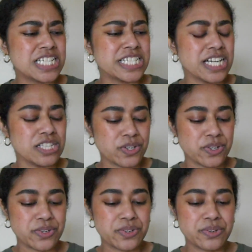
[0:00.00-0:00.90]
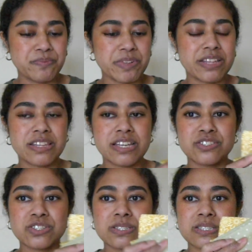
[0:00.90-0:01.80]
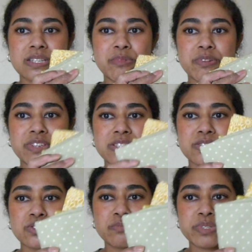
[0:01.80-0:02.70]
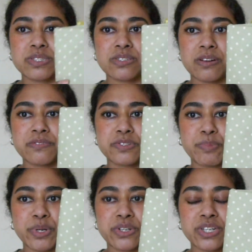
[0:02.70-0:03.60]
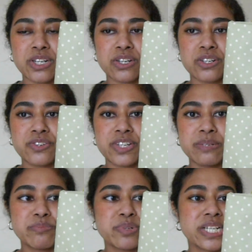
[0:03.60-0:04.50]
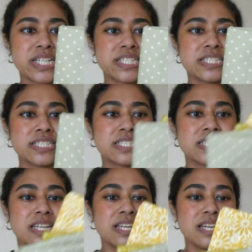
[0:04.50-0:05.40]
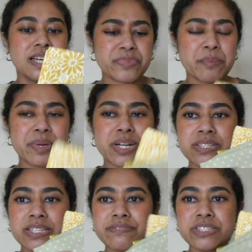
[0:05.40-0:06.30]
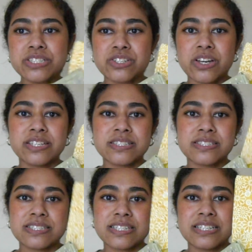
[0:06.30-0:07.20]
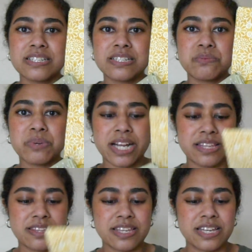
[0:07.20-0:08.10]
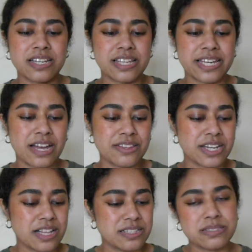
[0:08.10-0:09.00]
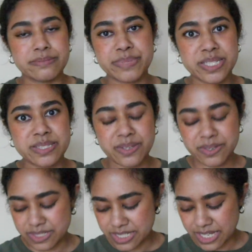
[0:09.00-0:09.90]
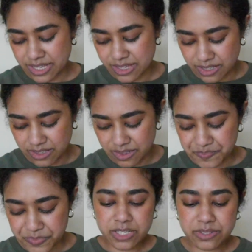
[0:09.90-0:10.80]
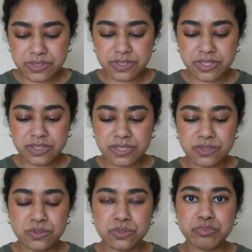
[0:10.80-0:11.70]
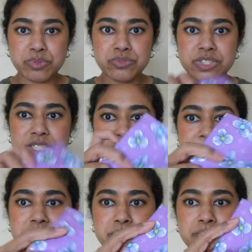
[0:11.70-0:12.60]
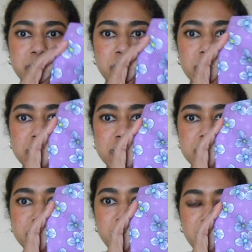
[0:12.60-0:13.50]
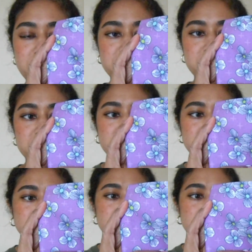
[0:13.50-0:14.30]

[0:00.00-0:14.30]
yellow, and then just some of this super soft polka dot green print. But I'll give it a shot and see what I think, like how the colors and prints go together. I also got this super really gorgeous purple